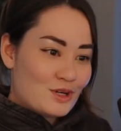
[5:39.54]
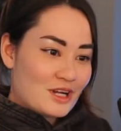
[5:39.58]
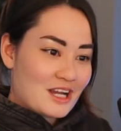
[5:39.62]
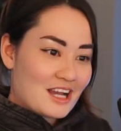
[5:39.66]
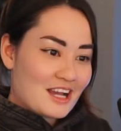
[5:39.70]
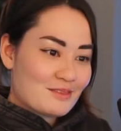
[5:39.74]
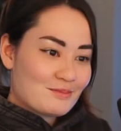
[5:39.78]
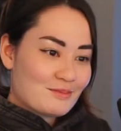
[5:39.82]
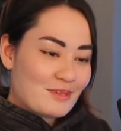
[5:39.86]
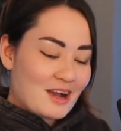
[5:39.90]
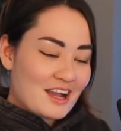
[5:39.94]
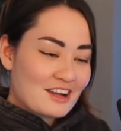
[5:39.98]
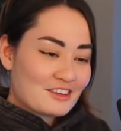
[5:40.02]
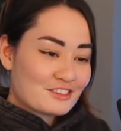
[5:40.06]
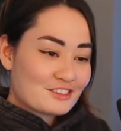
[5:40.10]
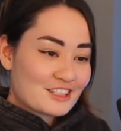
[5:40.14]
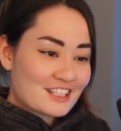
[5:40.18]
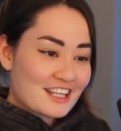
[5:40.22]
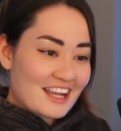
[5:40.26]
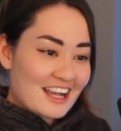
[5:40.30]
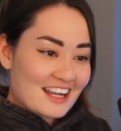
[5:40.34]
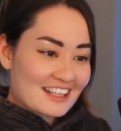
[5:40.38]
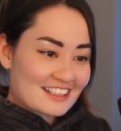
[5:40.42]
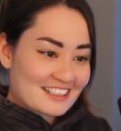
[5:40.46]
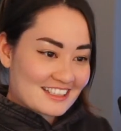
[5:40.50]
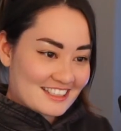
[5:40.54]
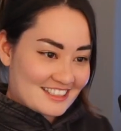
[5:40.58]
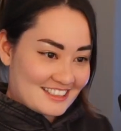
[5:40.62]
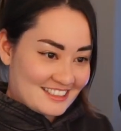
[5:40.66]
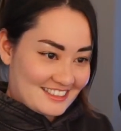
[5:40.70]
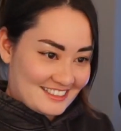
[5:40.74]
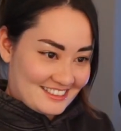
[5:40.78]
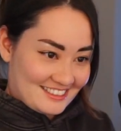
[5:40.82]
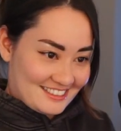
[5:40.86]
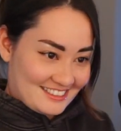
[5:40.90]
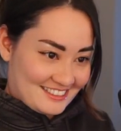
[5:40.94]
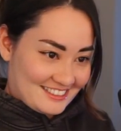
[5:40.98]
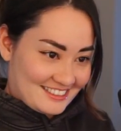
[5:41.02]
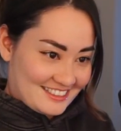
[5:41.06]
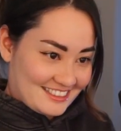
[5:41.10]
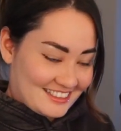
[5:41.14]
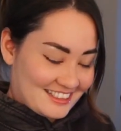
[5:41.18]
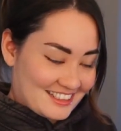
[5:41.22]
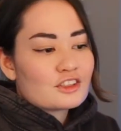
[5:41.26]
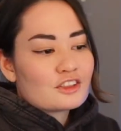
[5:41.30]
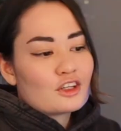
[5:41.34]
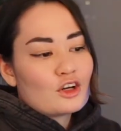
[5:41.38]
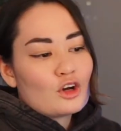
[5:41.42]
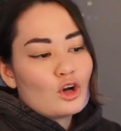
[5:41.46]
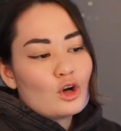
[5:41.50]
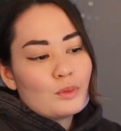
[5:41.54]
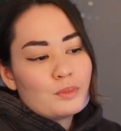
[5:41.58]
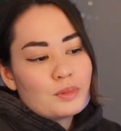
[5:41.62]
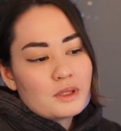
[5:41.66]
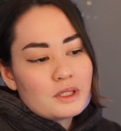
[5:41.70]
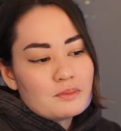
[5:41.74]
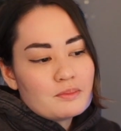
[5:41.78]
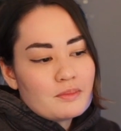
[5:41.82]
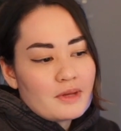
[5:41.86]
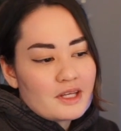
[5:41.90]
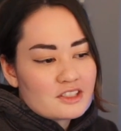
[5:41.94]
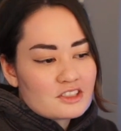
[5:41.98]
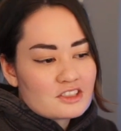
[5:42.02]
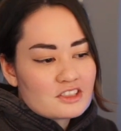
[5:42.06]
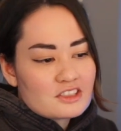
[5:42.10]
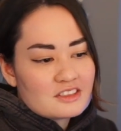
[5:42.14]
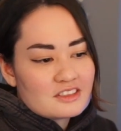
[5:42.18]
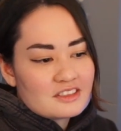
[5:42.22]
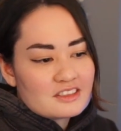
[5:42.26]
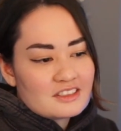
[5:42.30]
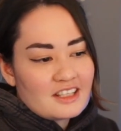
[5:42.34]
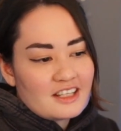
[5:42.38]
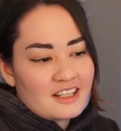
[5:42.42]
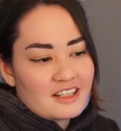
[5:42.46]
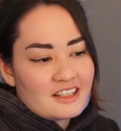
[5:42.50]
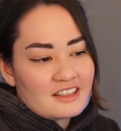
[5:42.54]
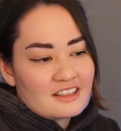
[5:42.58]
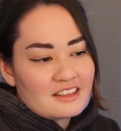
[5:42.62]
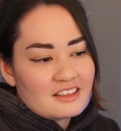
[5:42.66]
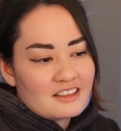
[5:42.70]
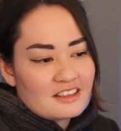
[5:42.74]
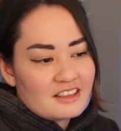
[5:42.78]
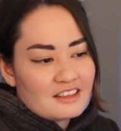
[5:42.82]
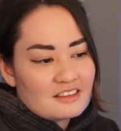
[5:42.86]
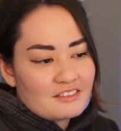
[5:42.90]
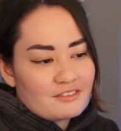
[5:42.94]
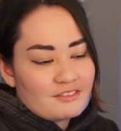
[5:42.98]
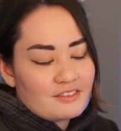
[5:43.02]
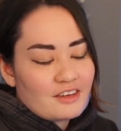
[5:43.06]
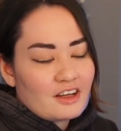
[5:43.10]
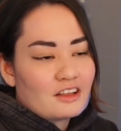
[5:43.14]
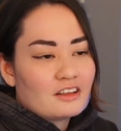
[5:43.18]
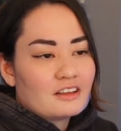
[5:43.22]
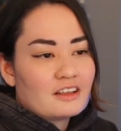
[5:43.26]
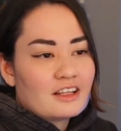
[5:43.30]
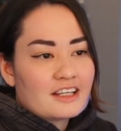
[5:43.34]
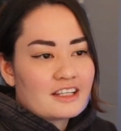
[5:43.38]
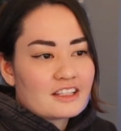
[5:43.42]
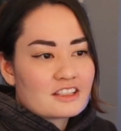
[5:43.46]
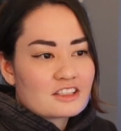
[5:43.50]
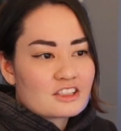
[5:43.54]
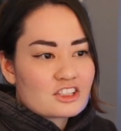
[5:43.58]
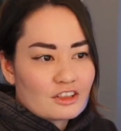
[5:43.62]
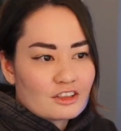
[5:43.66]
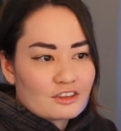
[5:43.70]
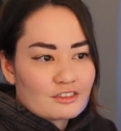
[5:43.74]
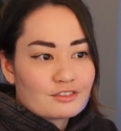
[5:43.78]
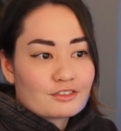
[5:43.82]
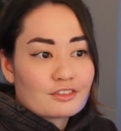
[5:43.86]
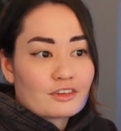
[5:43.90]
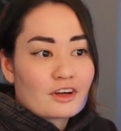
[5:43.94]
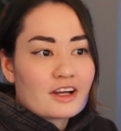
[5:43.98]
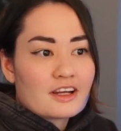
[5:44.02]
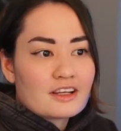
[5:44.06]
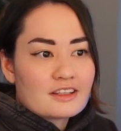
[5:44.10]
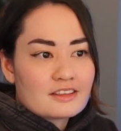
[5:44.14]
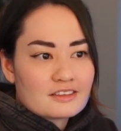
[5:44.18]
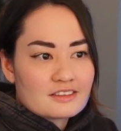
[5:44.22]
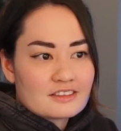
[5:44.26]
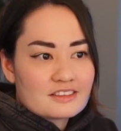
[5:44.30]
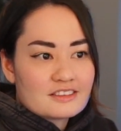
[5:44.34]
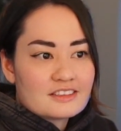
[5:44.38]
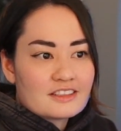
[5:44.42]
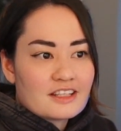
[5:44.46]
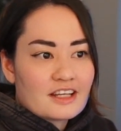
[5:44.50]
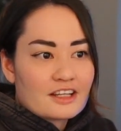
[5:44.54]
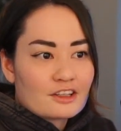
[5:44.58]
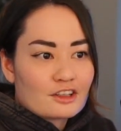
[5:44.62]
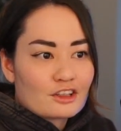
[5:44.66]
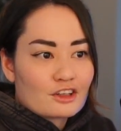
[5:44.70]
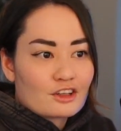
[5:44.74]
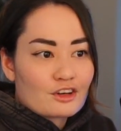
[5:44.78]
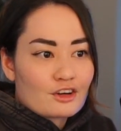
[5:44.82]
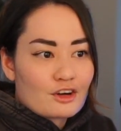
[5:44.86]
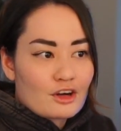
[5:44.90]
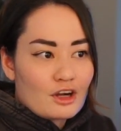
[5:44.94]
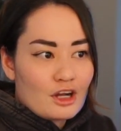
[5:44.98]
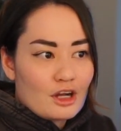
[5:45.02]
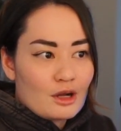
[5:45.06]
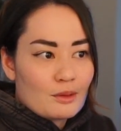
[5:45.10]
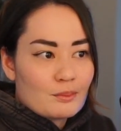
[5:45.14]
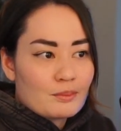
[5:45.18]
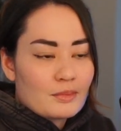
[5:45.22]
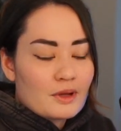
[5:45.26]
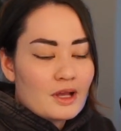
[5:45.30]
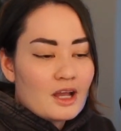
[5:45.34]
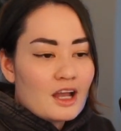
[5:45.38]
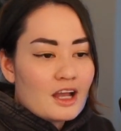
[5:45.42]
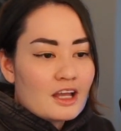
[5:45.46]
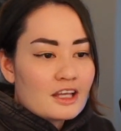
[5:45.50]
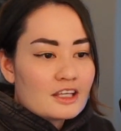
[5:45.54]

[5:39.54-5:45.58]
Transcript: Ooh, my reaction. So the O P mentions that it felt like her friend set her up.